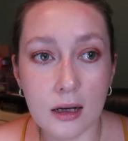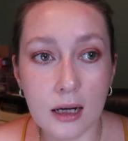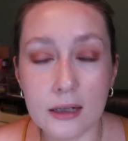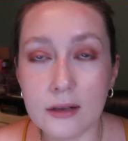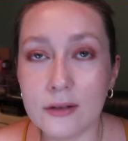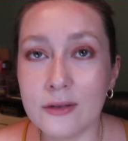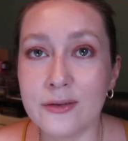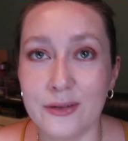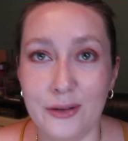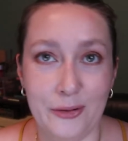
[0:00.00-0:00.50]
I
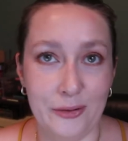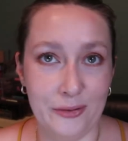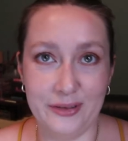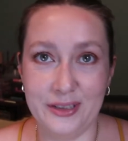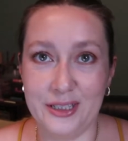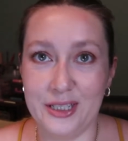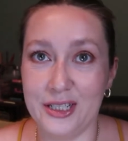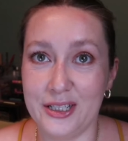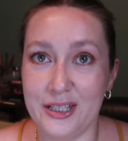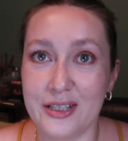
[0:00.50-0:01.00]
don't know,
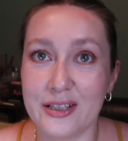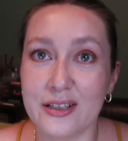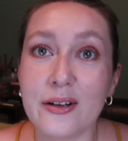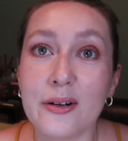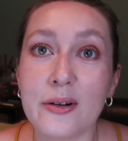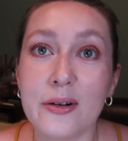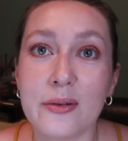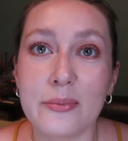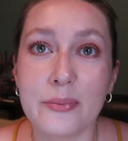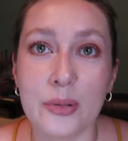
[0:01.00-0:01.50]
just
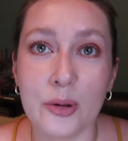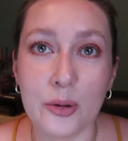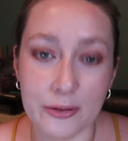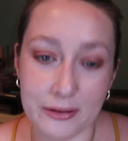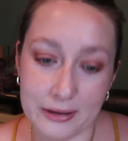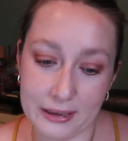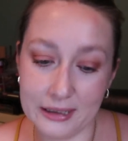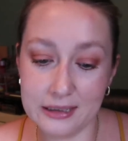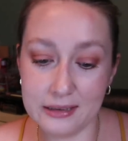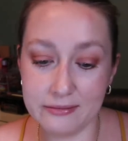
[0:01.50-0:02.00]
so
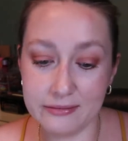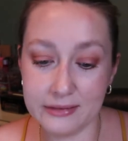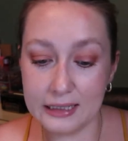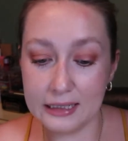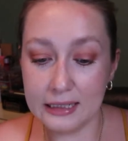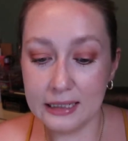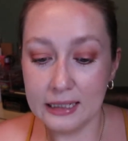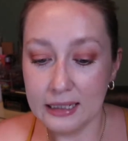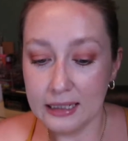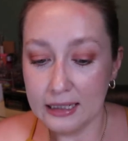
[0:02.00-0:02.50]
boring to
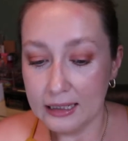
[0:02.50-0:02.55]
me.